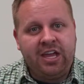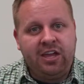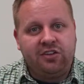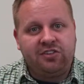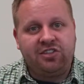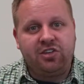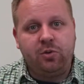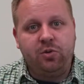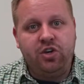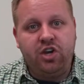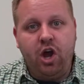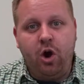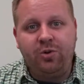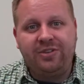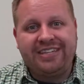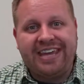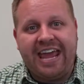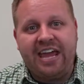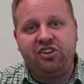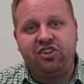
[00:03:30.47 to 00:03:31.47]
So
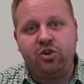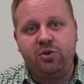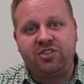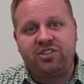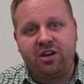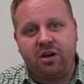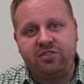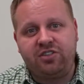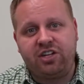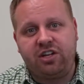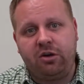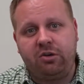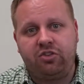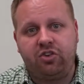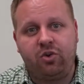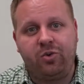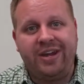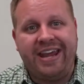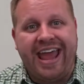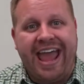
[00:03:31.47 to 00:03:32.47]
notes, as you start to go
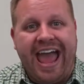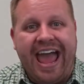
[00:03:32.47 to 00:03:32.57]
through and